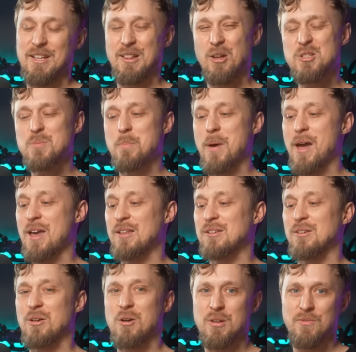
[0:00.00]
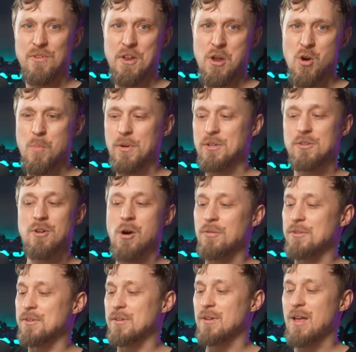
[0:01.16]
It looks bad on the video, but you
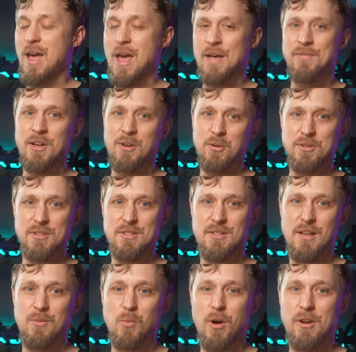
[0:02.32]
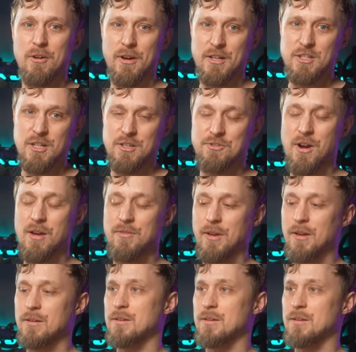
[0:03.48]
don't ever notice that while you're actually driving.